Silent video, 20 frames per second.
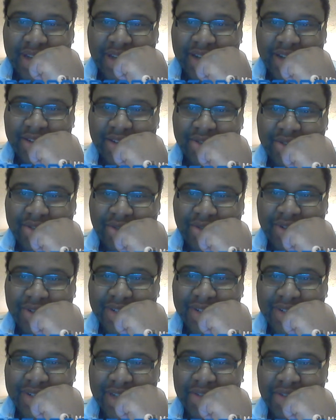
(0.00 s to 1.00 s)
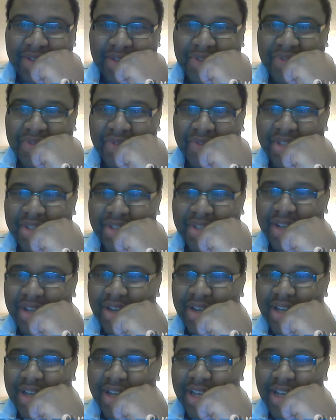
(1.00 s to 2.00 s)
at
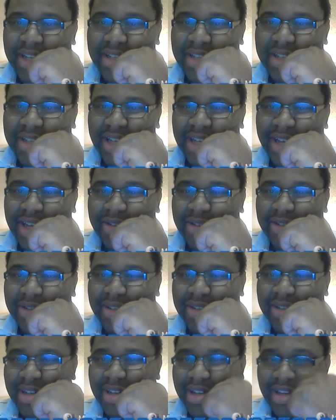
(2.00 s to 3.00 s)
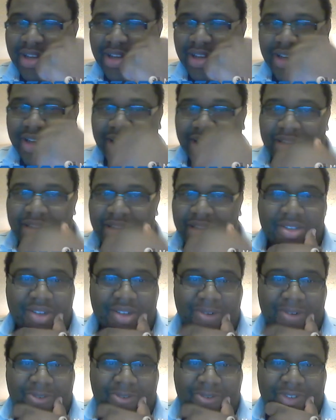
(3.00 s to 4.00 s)
dorksideoftheforce.net titled
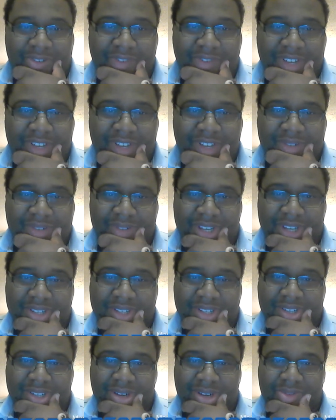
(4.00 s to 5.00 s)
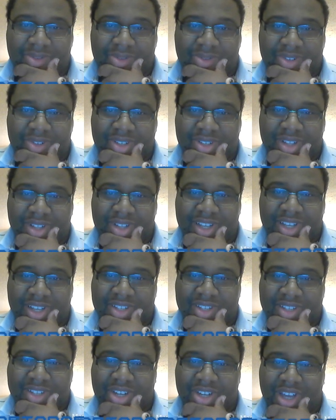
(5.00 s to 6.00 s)
Star Wars Fans Who Like Star Wars
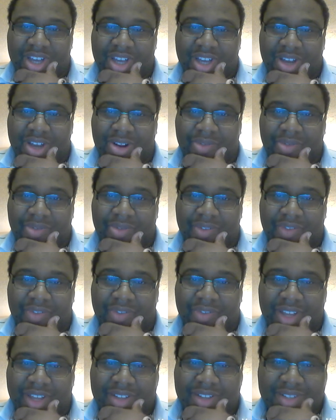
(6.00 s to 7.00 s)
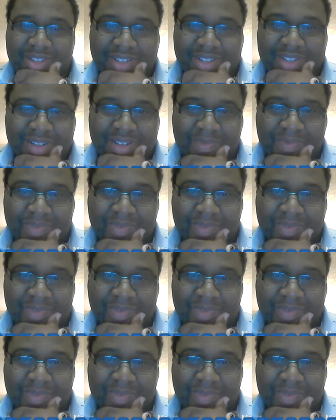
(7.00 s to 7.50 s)
Less Jedi Aren't Real Fans.